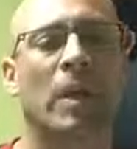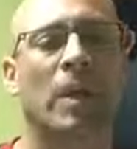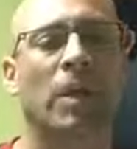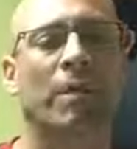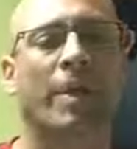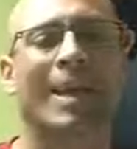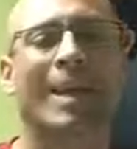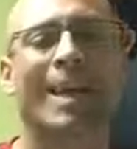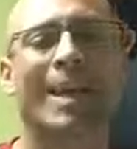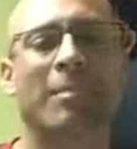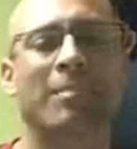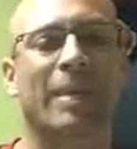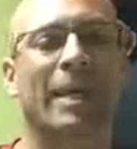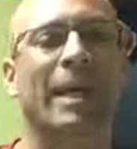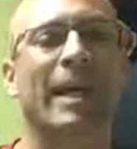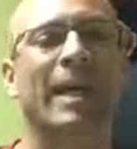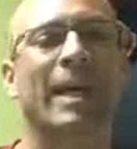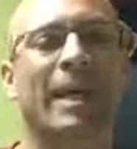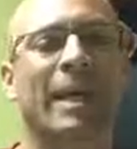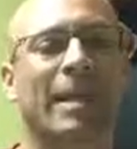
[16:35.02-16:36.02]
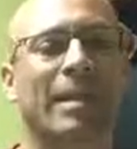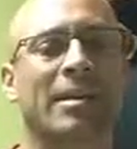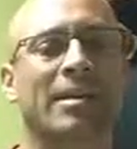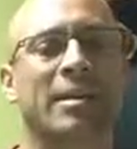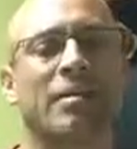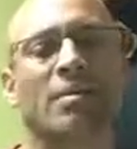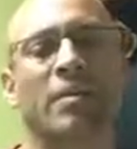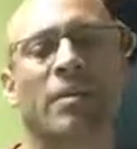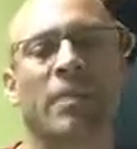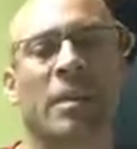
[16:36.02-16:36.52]
we keep getting
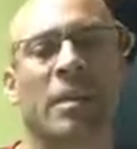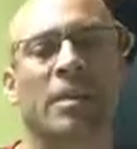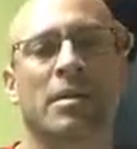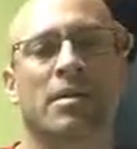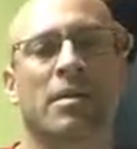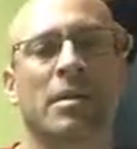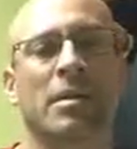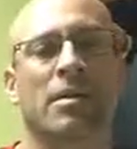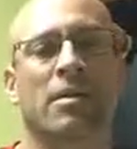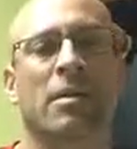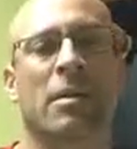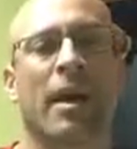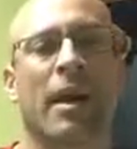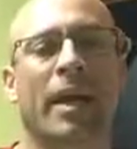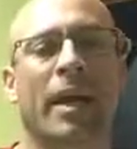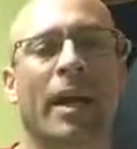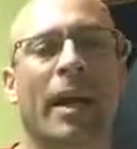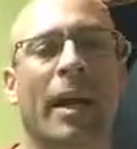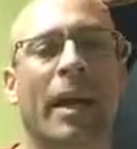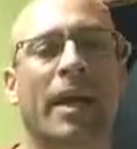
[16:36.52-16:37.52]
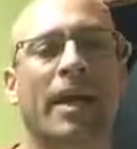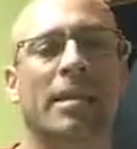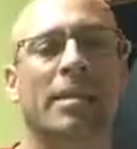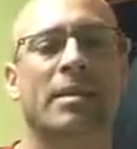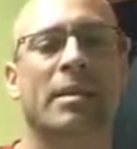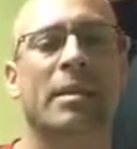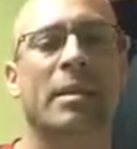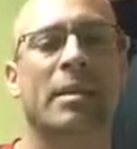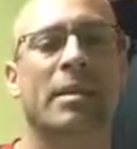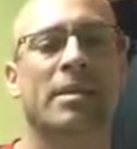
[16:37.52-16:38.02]
some of these chronic
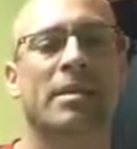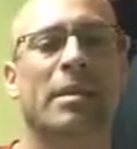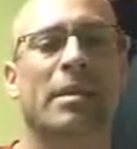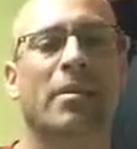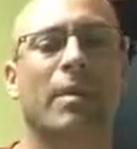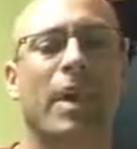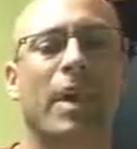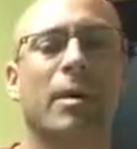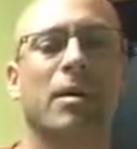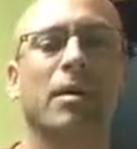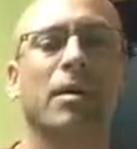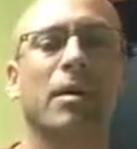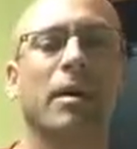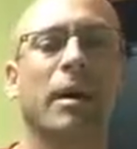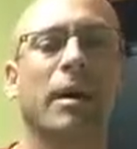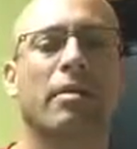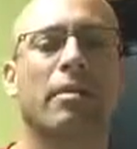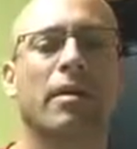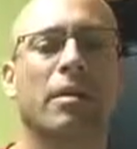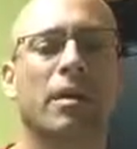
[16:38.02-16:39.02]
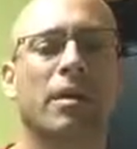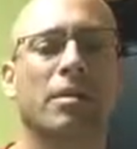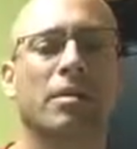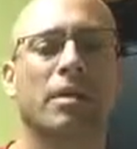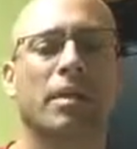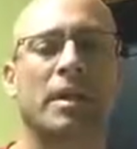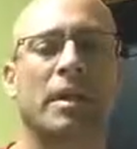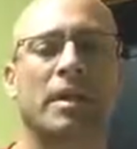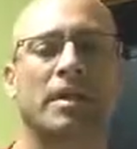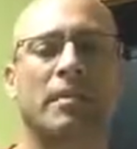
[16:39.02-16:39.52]
headaches. So we need to look at
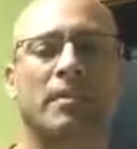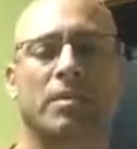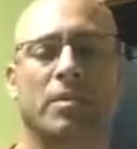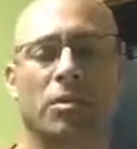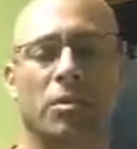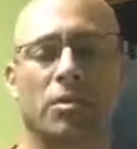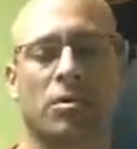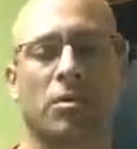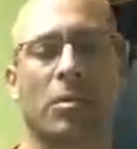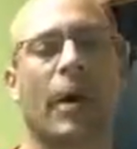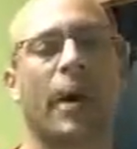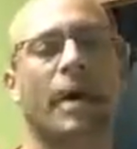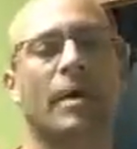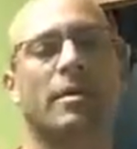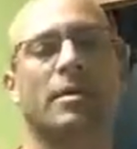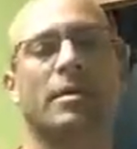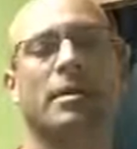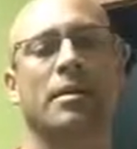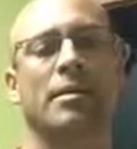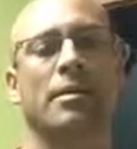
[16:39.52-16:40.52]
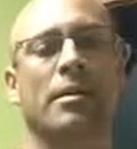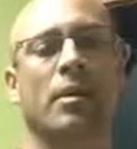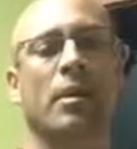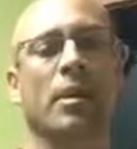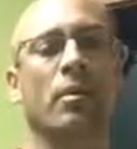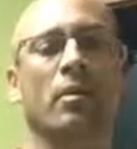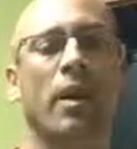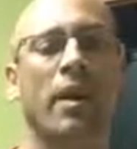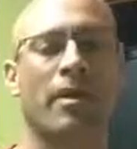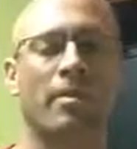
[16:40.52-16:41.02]
reducing stress, and
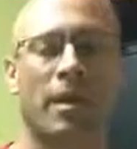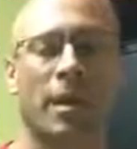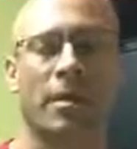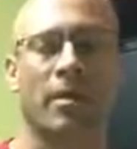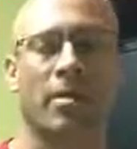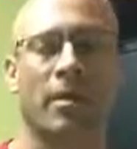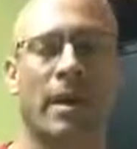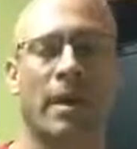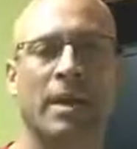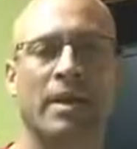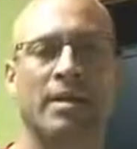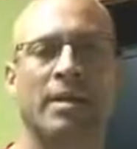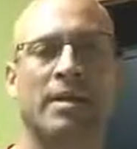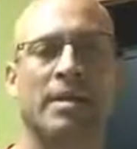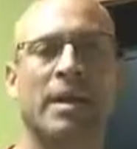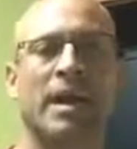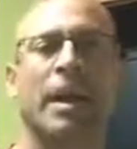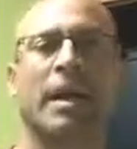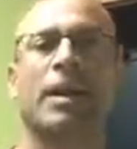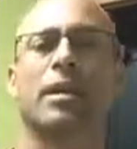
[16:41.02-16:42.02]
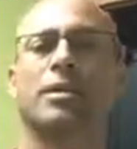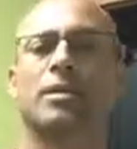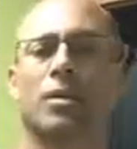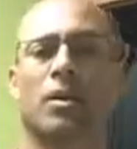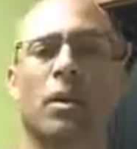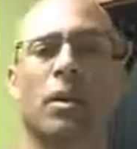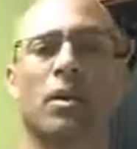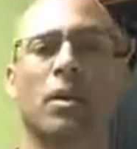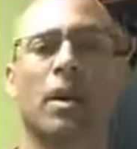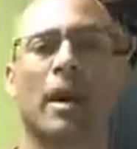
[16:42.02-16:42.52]
certainly one of the best ways is getting
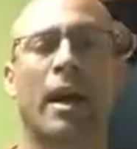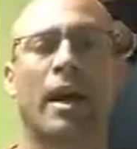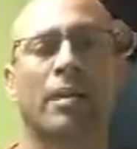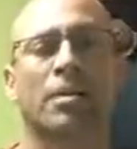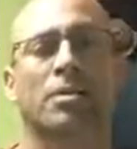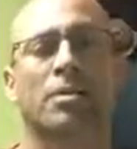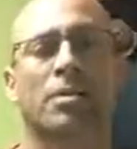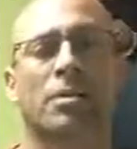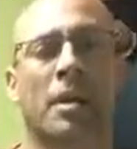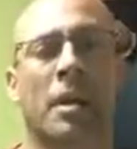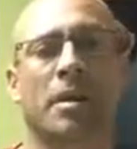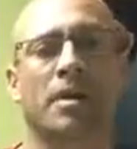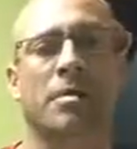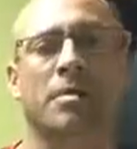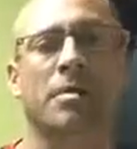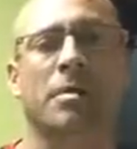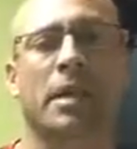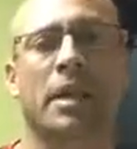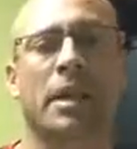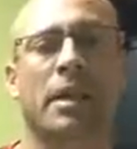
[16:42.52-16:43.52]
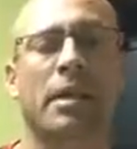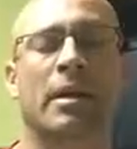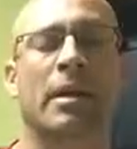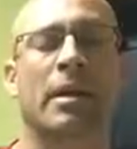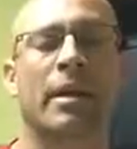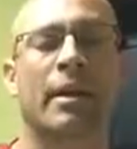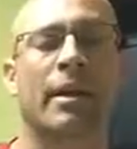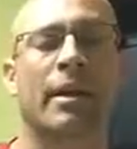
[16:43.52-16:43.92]
into a good exercise routine,